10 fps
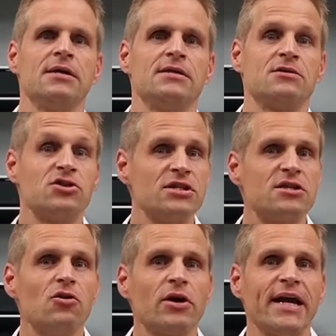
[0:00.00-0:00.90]
So just
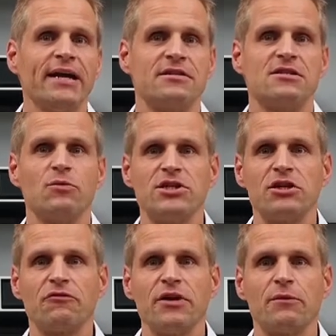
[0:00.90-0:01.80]
looking at the
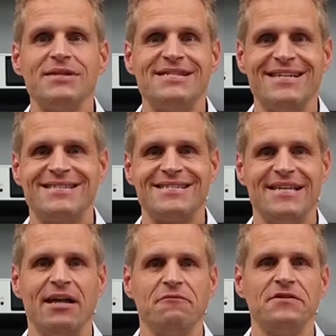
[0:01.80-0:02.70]
switching frequency
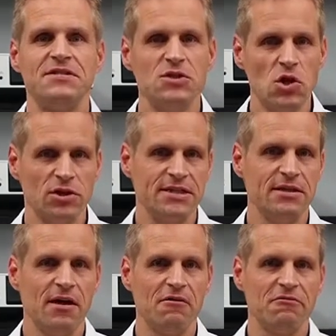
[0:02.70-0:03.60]
itself is not
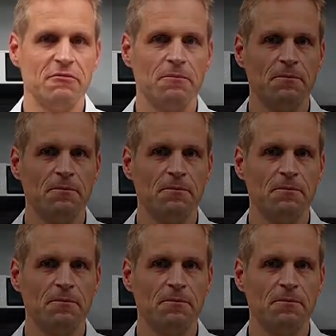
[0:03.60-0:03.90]
enough.